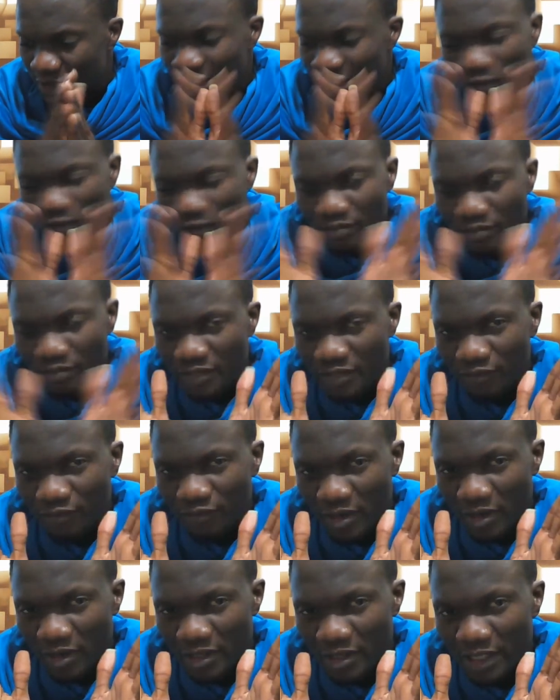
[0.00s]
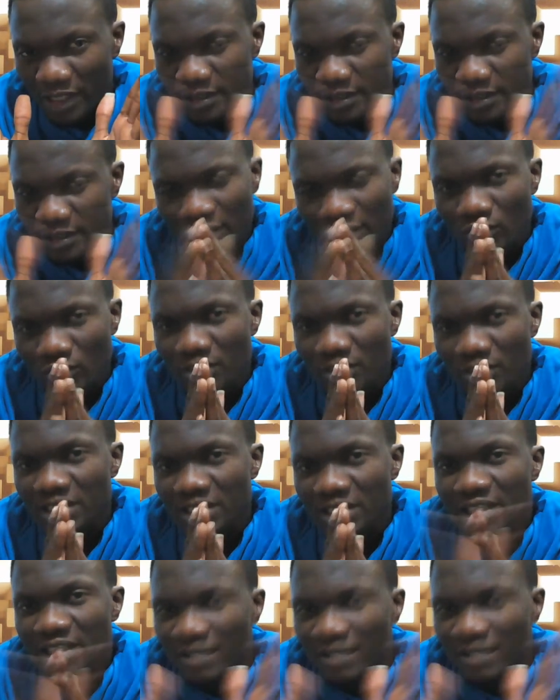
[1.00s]
There won't be funeral, there won't be
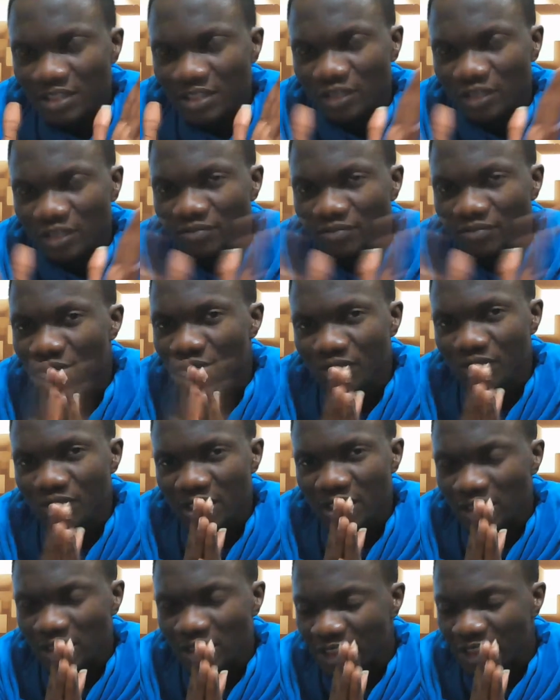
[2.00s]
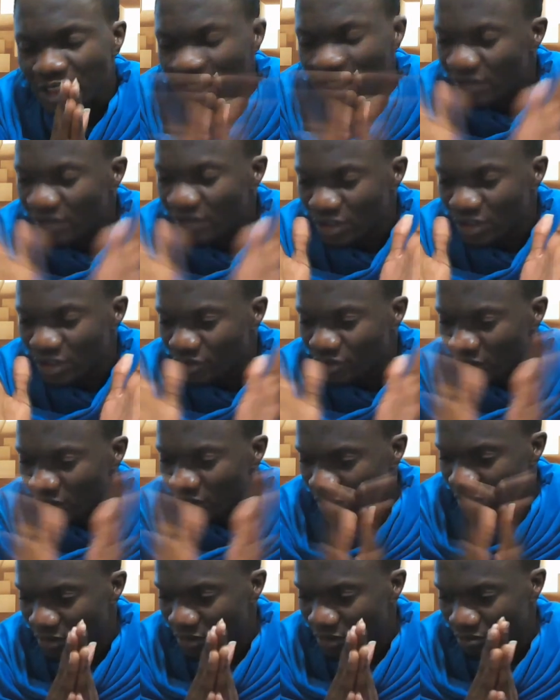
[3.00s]
service of music or service of
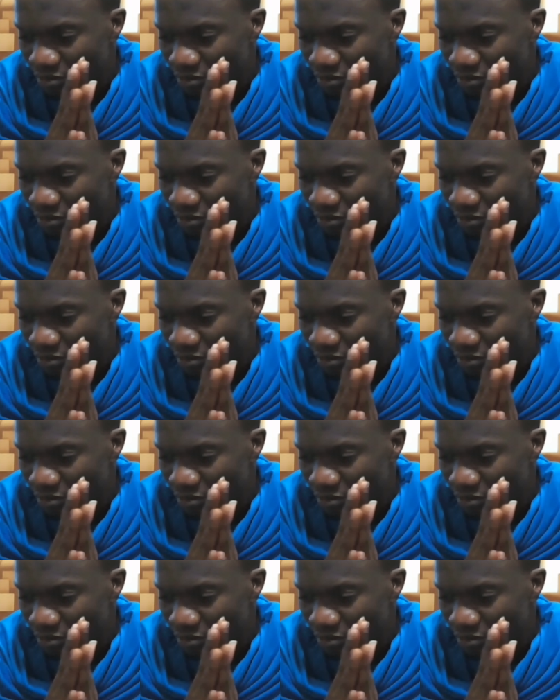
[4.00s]
song.